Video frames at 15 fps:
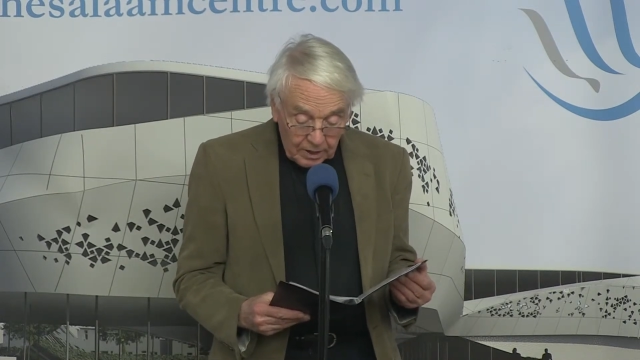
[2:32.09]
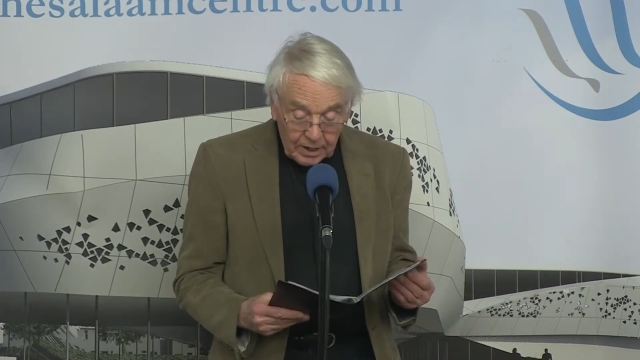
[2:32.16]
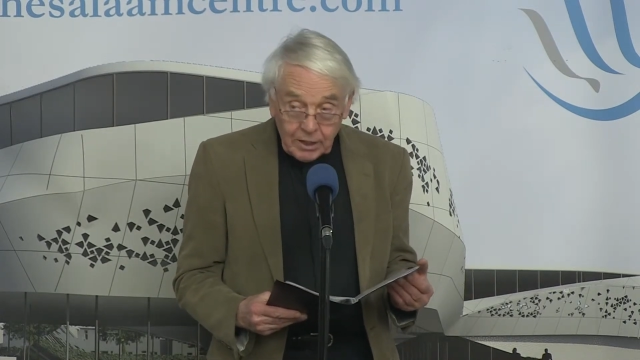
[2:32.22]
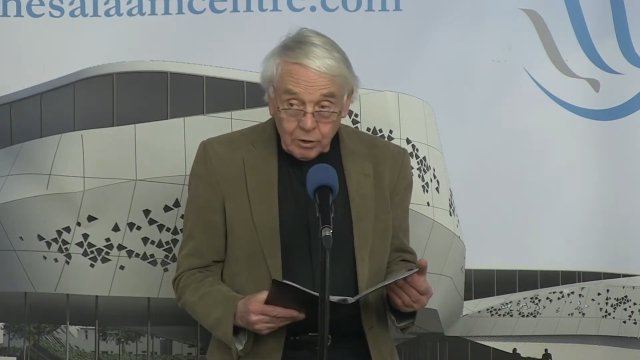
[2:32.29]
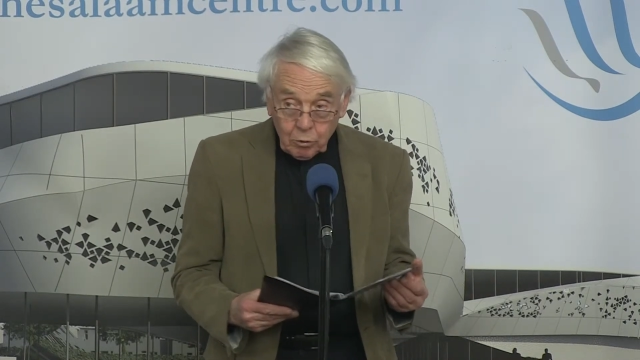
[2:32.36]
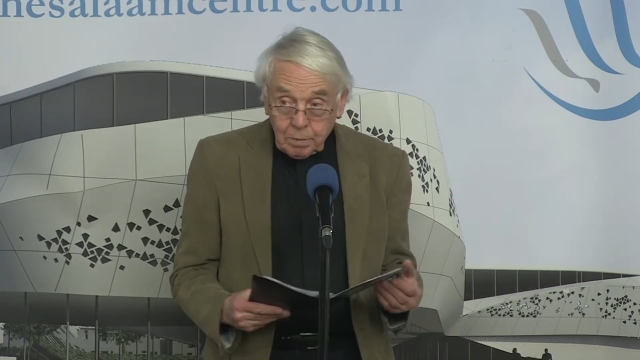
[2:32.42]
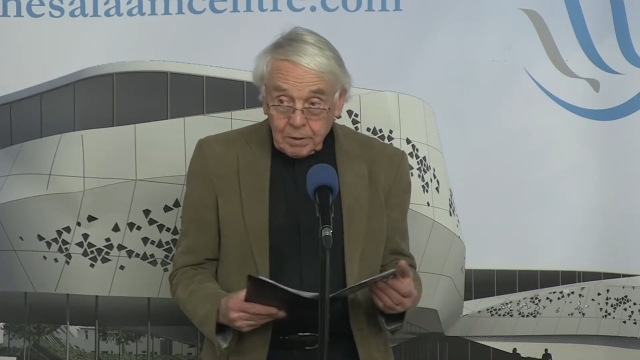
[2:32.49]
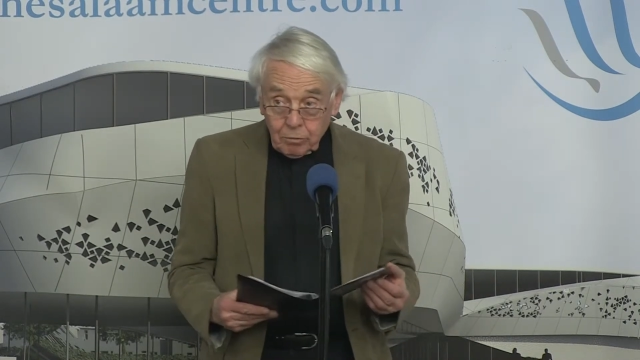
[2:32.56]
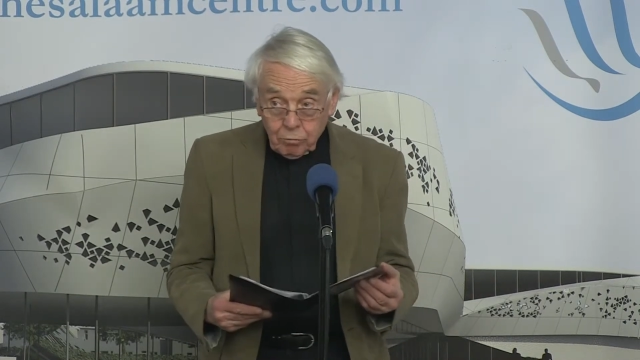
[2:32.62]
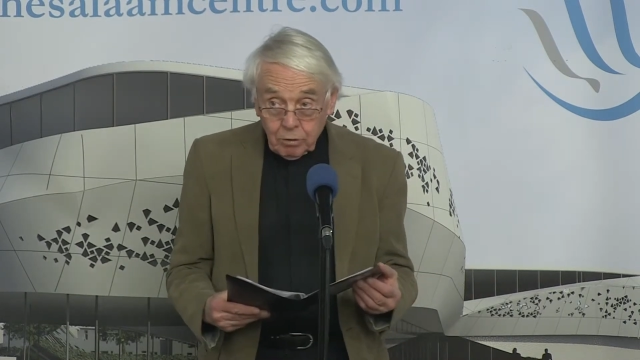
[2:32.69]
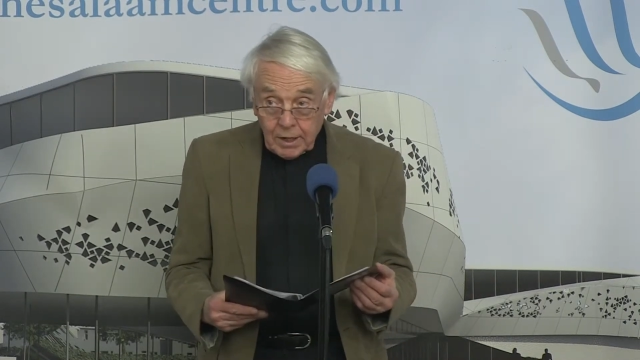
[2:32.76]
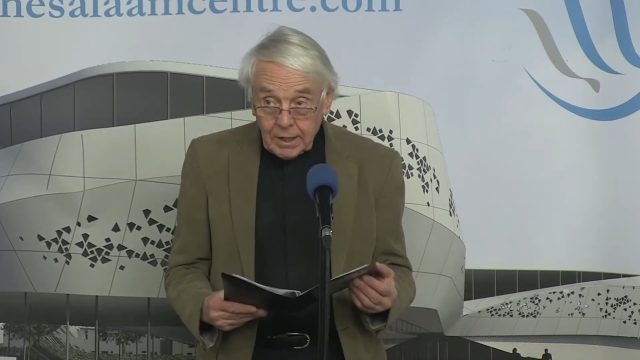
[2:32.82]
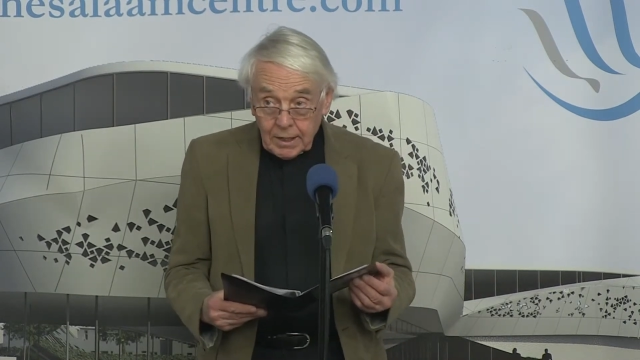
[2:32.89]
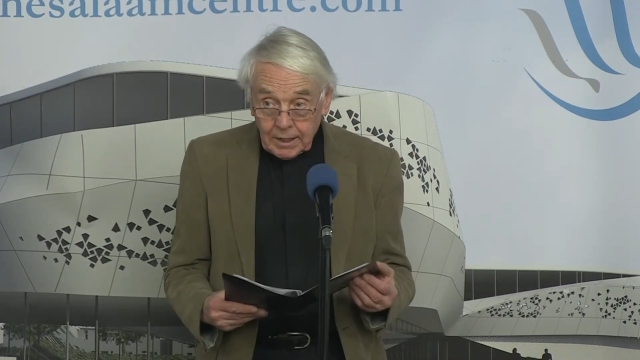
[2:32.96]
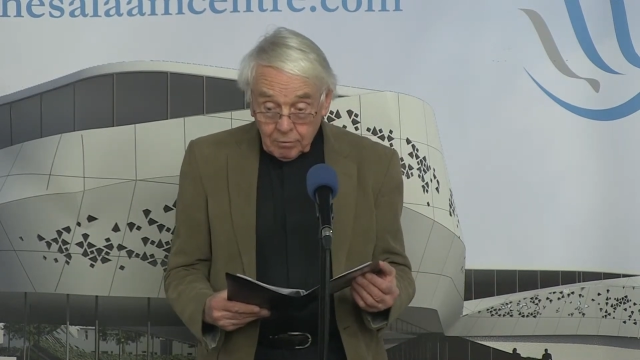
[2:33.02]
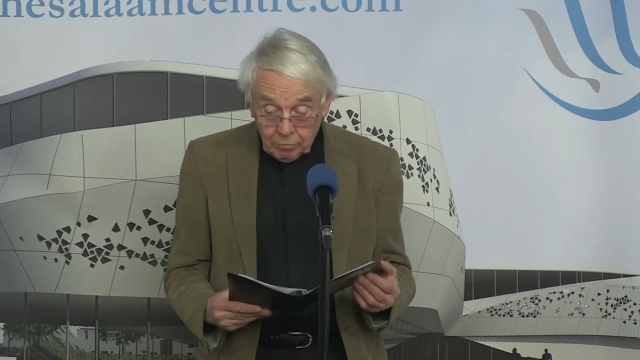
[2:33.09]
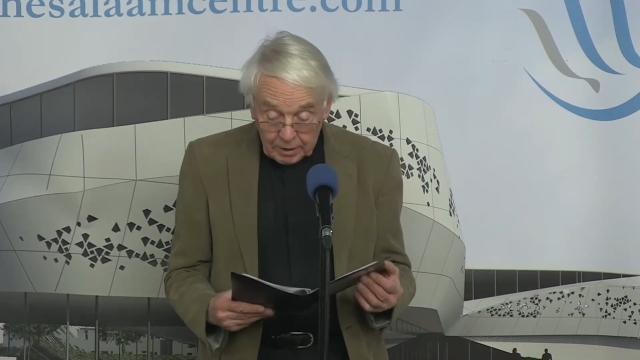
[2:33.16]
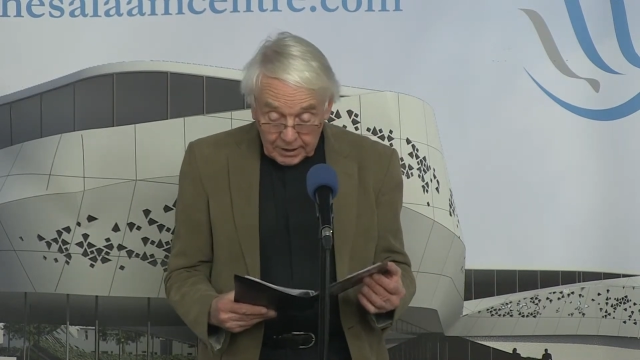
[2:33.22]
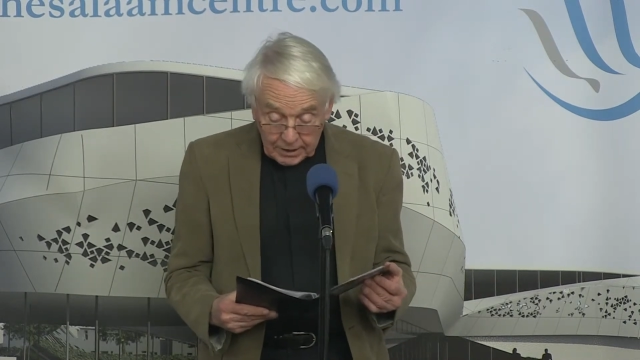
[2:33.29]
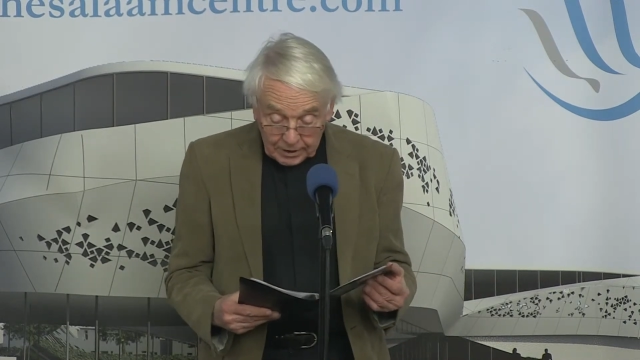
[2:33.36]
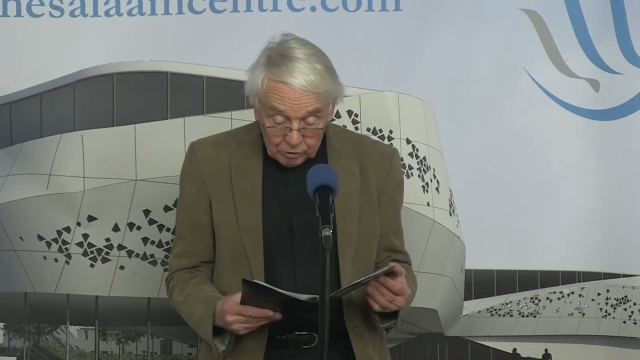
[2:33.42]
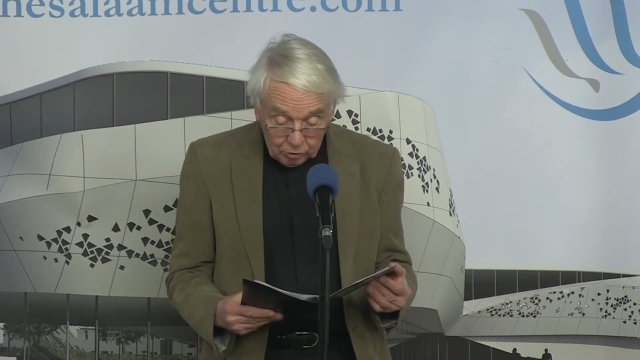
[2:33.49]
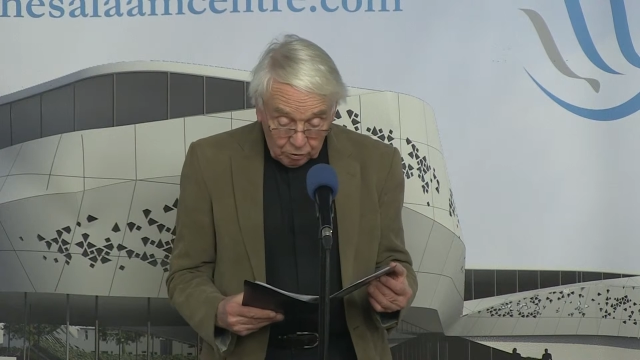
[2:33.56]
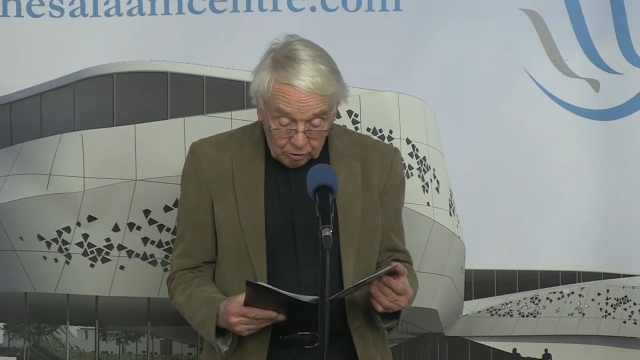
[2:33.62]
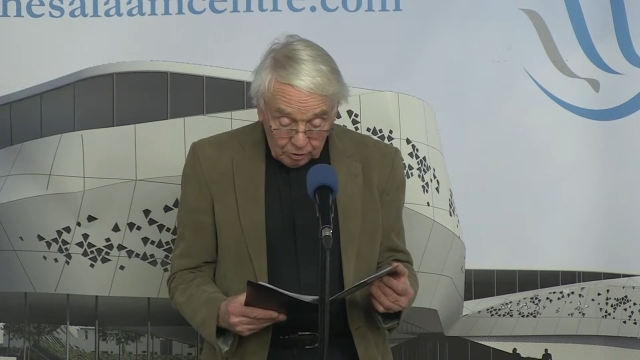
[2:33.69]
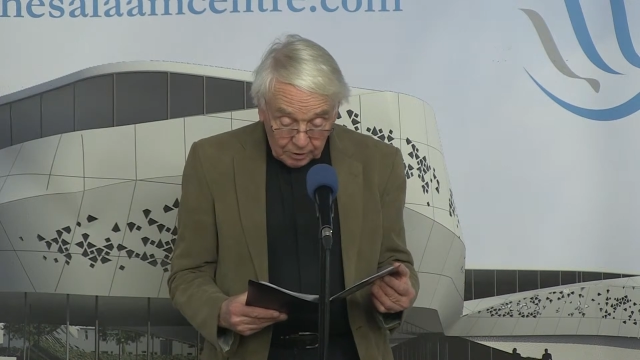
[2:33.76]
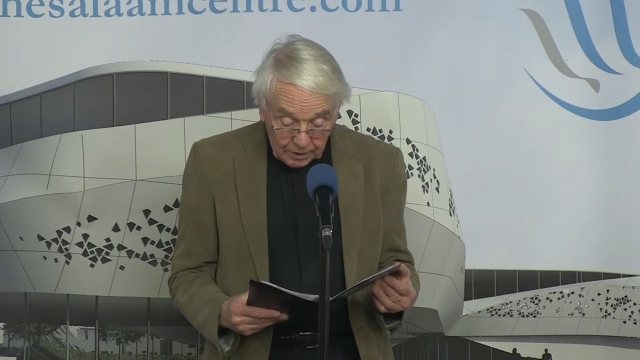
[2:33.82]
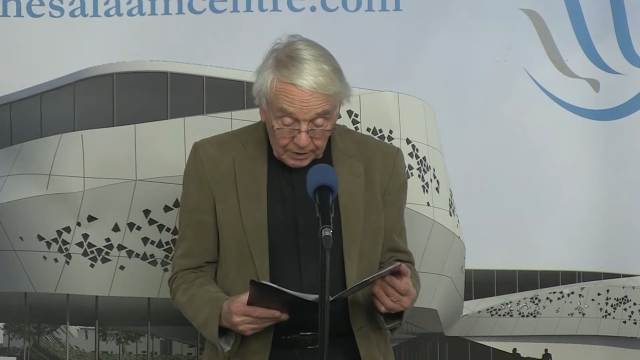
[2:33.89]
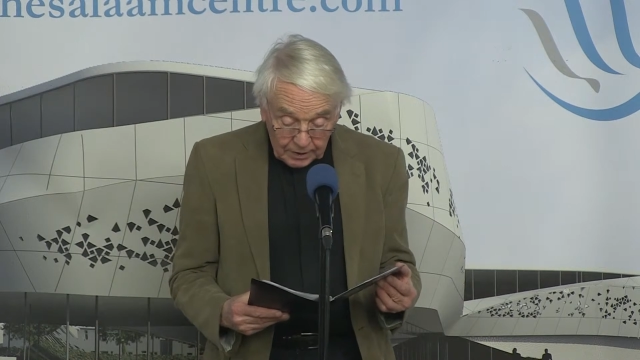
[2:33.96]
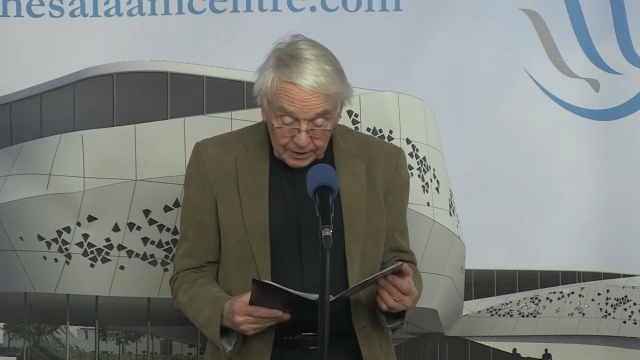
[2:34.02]
and it would be really, really
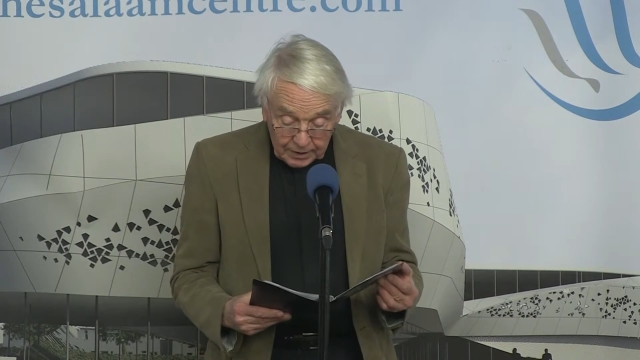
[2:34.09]
good